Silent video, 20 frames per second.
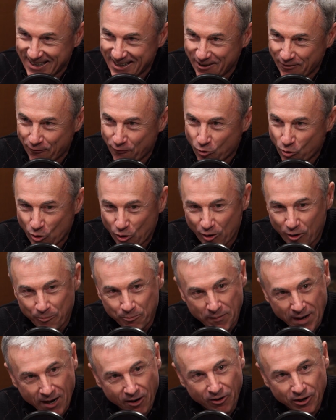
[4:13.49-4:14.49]
for
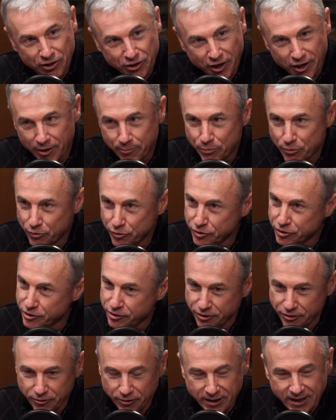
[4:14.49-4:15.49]
marriage couples
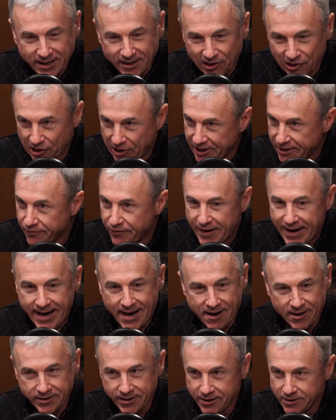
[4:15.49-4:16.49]
to live
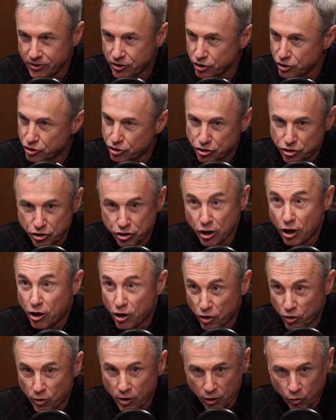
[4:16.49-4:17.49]
out and to
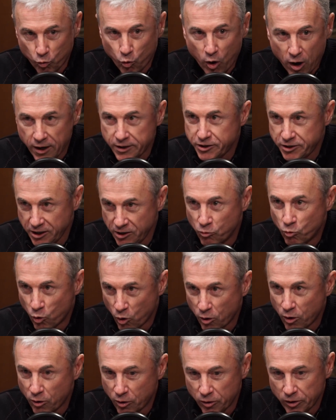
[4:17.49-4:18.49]
show a watching
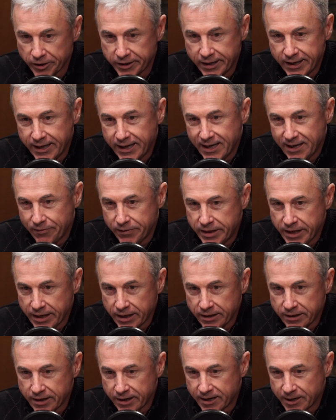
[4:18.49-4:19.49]
world,
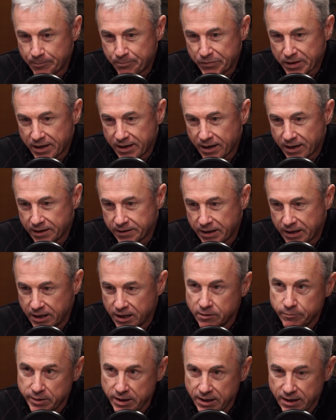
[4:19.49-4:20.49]
then the
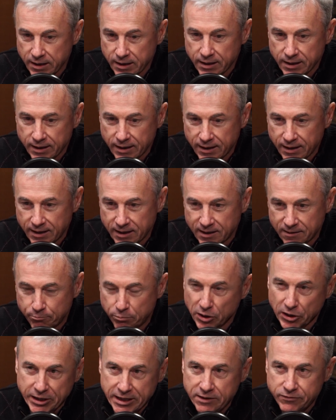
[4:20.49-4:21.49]
enemy
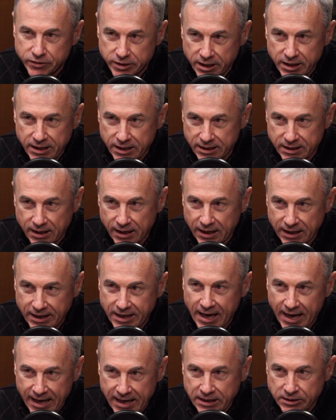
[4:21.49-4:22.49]
believes that he
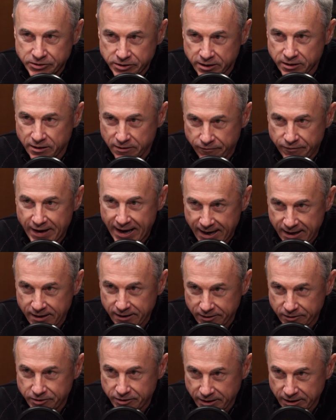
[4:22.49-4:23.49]
gains an
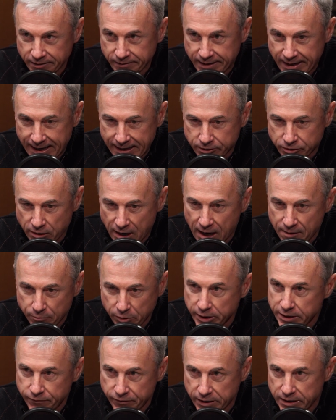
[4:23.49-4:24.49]
advantage in that. So I
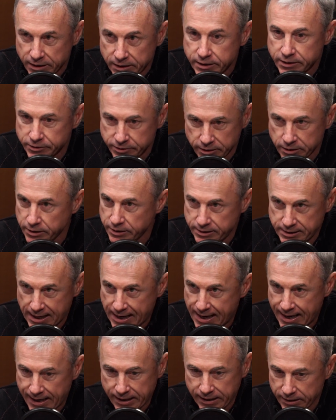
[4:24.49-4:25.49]
believe it is an
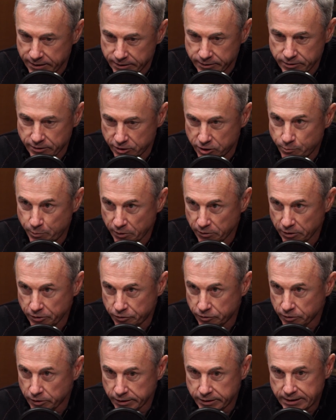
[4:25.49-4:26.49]
attack. It is a
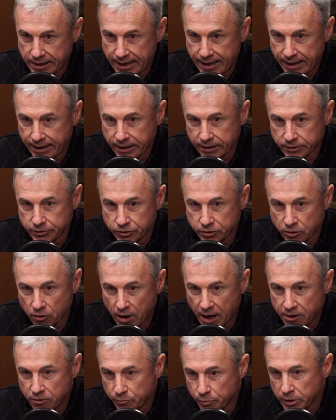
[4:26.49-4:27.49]
spiritual attack. And so
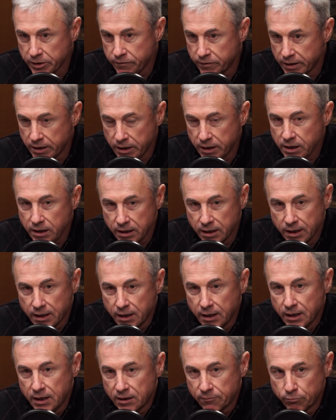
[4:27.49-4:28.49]
I don't believe that any
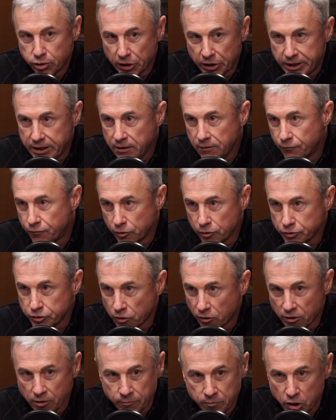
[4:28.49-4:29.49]
believers
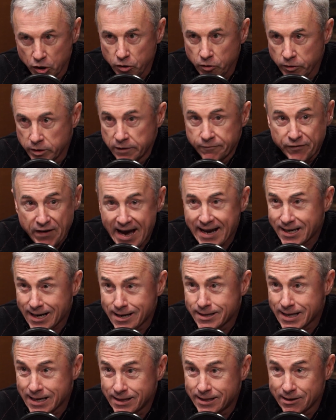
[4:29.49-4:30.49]
are immune. In fact, I
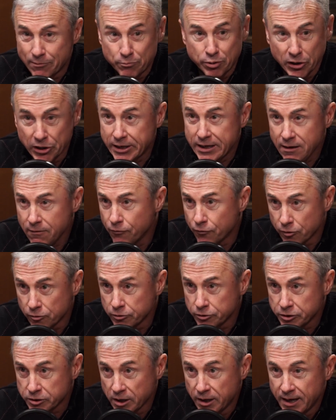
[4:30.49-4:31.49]
think that
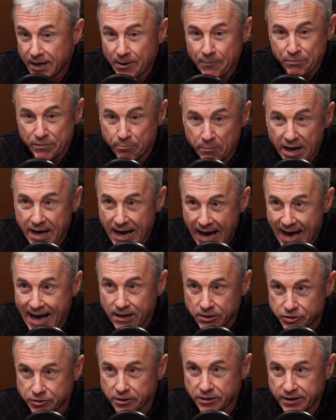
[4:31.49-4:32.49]
believers may
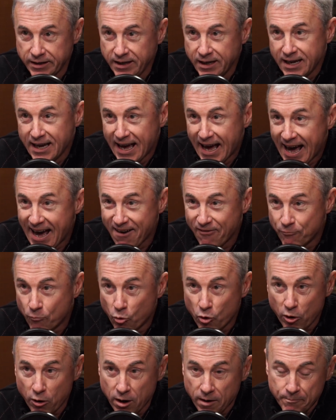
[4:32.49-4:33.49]
actually have
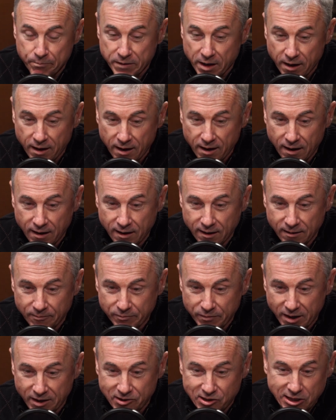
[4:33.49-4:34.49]
more
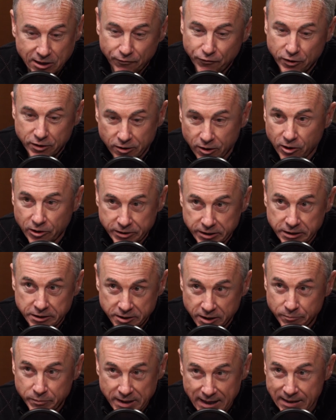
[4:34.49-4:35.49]
a difficulty
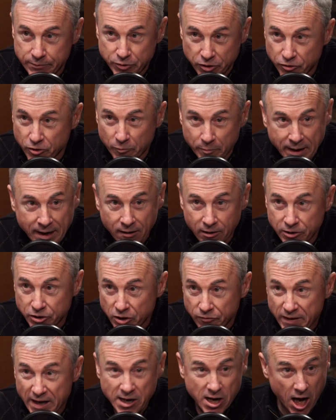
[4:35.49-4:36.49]
sometimes in their marriage
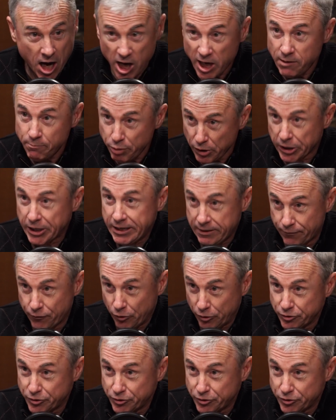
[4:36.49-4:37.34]
than unbelievers.